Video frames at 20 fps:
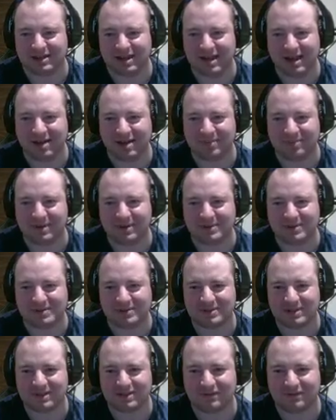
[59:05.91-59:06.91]
I bounced
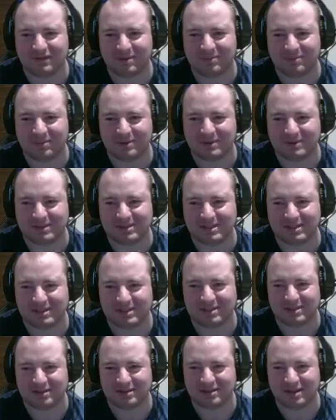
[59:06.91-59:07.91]
on these 3
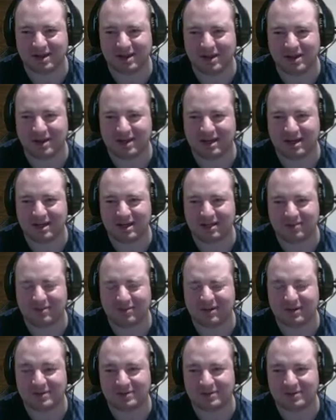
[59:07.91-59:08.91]
boxes early
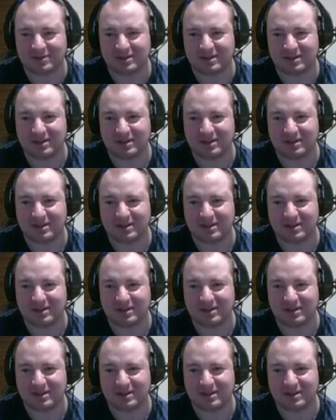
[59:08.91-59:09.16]
because